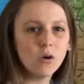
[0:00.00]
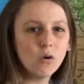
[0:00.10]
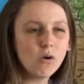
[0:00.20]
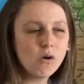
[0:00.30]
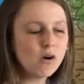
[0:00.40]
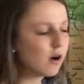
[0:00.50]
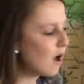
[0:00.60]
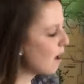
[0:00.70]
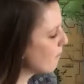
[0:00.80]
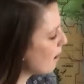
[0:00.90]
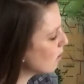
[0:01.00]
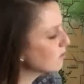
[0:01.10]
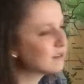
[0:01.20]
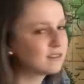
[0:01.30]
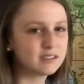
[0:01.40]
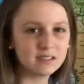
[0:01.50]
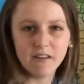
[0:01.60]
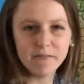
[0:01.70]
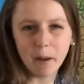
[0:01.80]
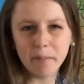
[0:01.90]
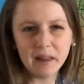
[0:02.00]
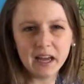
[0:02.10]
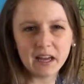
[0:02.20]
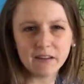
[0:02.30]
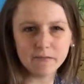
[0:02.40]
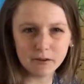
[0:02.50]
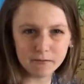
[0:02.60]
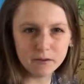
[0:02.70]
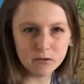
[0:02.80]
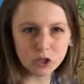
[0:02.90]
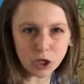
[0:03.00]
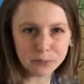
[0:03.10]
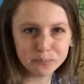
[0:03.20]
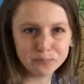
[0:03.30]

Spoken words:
or about a plan for the future?